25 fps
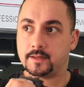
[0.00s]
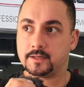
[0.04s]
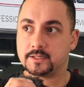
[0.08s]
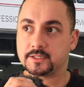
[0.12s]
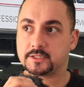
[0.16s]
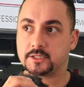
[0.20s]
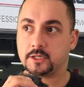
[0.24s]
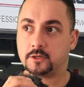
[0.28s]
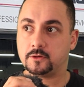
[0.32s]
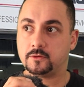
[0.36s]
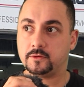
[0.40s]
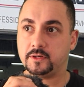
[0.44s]

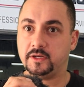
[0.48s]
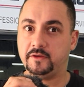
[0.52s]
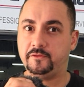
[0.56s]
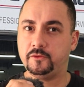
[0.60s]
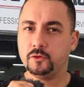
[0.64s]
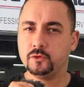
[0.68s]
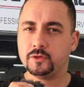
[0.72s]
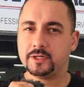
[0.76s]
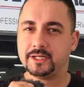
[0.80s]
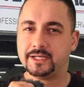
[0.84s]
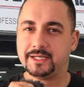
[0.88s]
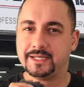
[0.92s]
So if
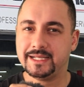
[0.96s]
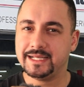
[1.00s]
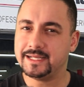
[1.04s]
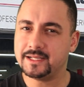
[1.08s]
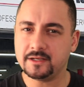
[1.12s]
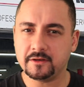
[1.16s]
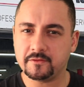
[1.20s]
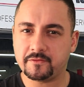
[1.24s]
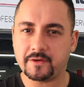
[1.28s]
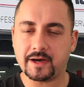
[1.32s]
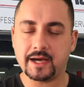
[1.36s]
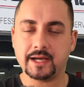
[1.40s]
you
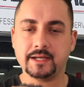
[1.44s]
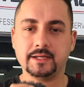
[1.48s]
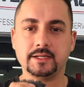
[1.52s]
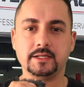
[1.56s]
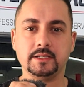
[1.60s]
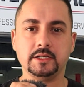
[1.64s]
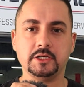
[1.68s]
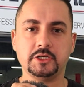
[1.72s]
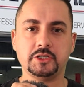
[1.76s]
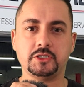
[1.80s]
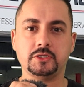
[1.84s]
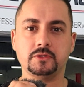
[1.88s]
didn't find
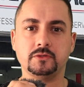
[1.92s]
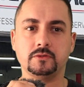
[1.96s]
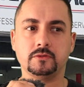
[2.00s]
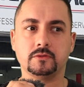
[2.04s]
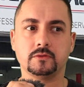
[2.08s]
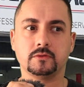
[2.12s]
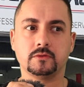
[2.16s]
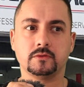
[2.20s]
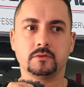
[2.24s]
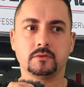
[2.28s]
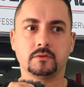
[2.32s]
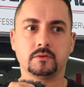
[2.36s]
an issue,
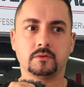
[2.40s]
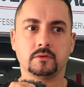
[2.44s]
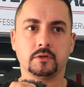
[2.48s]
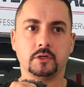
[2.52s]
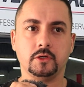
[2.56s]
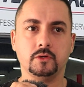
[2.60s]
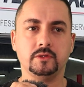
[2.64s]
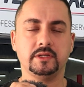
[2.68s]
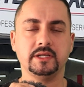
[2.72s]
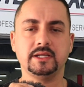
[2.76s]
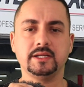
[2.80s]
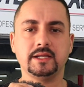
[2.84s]

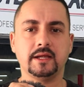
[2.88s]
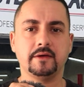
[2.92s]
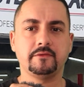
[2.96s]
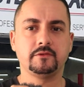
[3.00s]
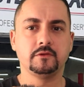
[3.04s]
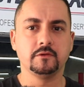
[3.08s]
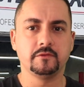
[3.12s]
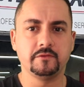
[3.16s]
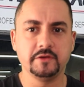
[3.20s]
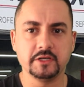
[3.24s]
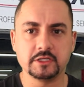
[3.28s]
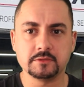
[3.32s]
you didn't have
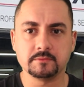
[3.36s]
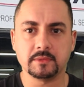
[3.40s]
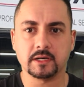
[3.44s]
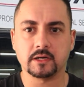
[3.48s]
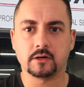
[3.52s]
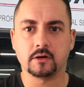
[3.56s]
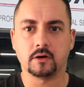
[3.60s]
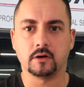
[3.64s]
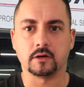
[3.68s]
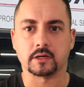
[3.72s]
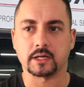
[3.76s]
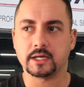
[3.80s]
to fix my
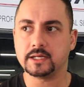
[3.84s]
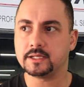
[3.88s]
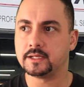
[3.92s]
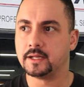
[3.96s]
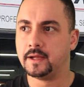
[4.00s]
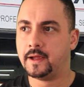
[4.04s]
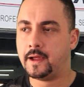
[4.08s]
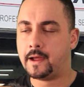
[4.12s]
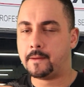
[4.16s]
car, right?